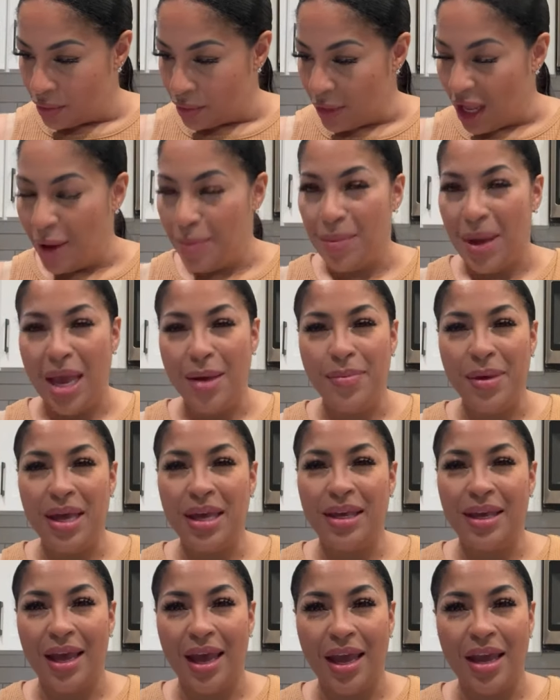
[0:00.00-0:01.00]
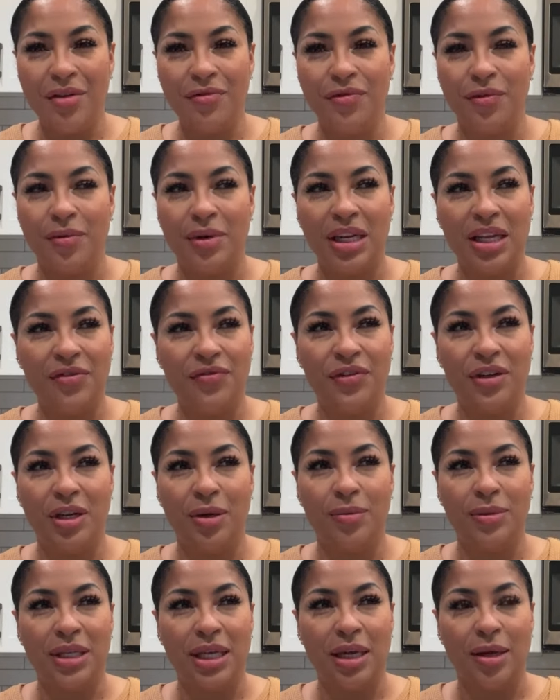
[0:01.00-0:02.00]
And maybe it came from lifting
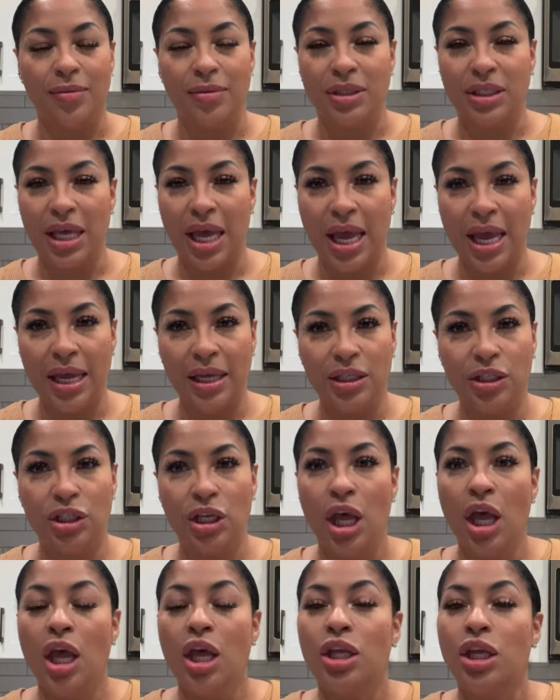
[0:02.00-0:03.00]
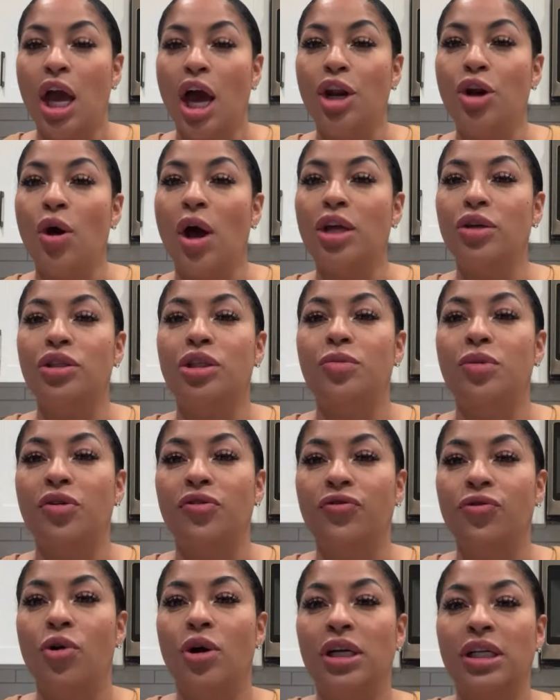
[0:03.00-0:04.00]
them damn tanks. Y'all know I used to be a
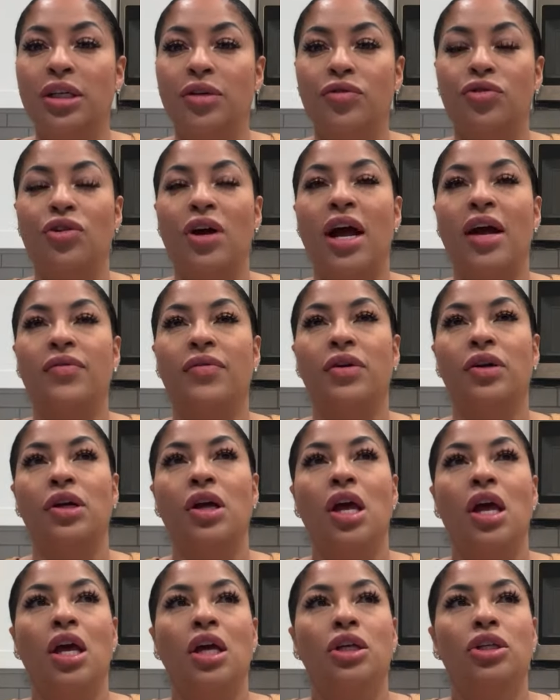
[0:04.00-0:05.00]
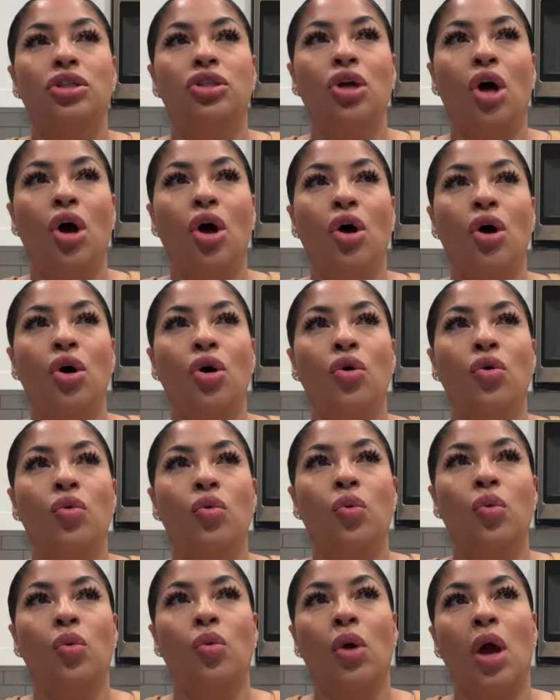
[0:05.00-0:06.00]
forklift driver.
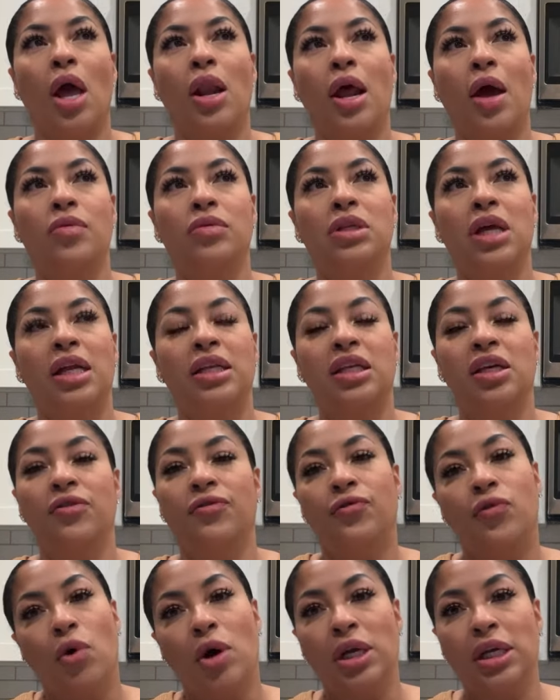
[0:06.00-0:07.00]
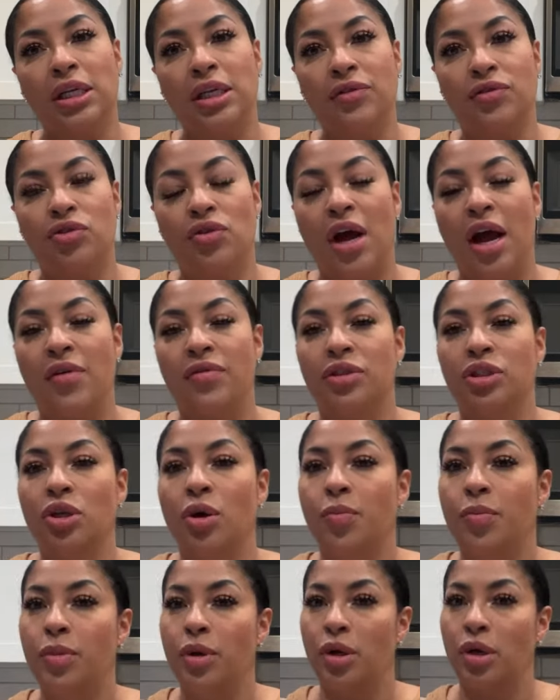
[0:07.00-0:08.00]
So, and I, I did forklift driver.
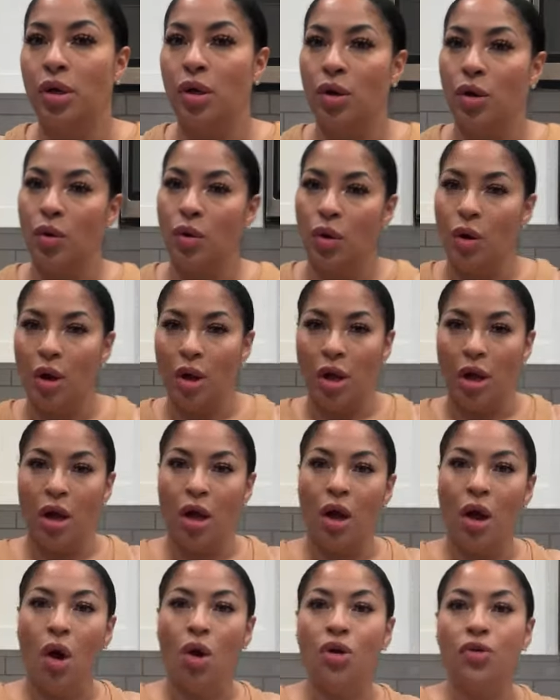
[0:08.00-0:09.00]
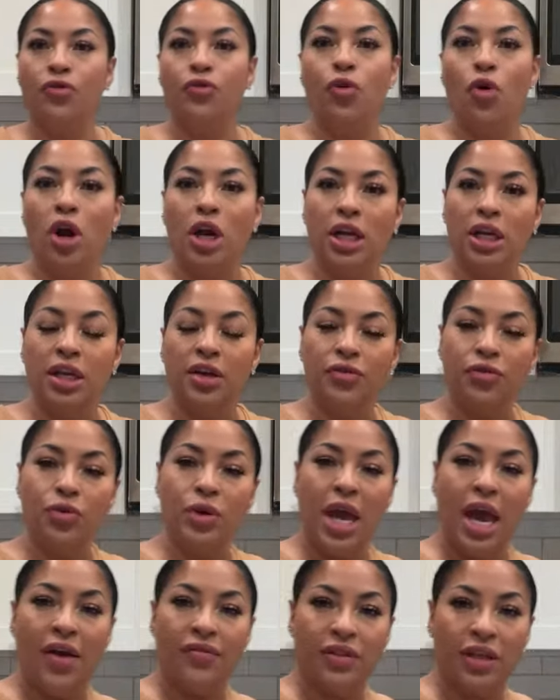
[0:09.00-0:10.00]
So on a forklift, we
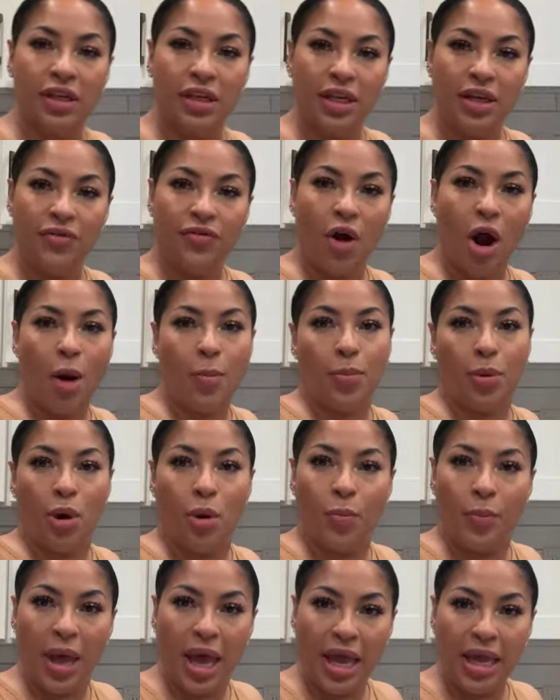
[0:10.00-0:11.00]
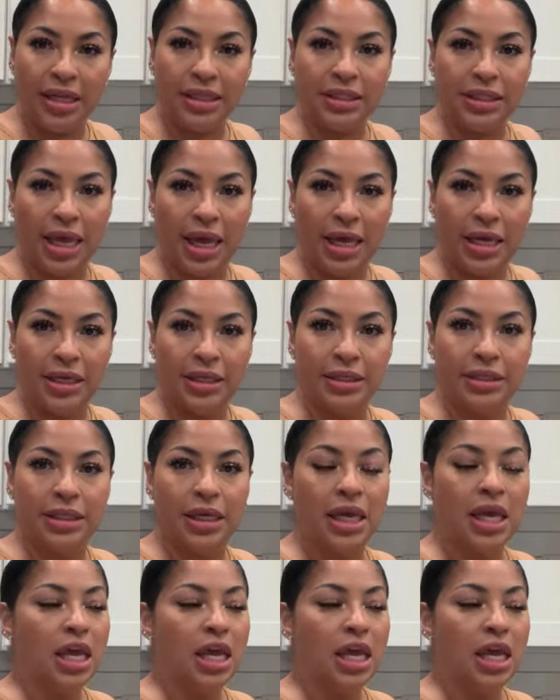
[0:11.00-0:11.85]
have to lift our propane tanks.